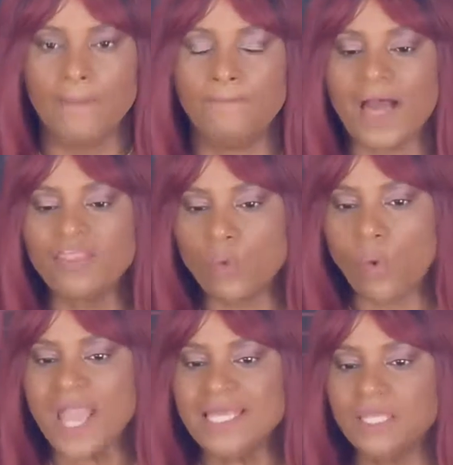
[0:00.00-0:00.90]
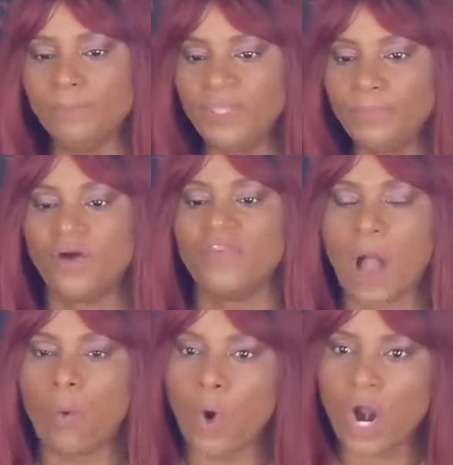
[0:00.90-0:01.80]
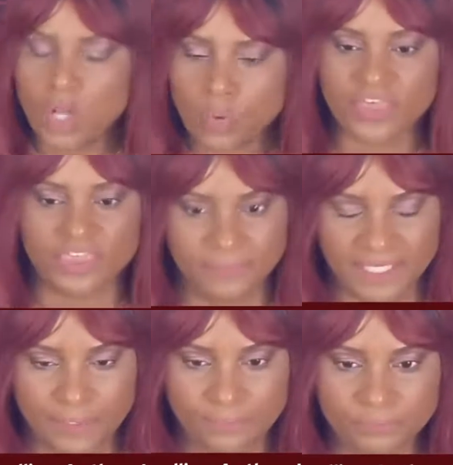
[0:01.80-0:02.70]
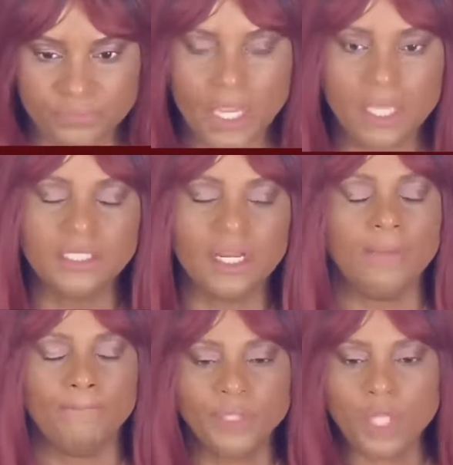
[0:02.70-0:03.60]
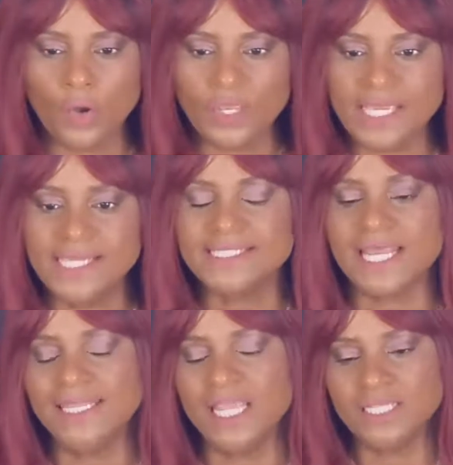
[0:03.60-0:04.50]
By the way, the people that work with me, the employees and the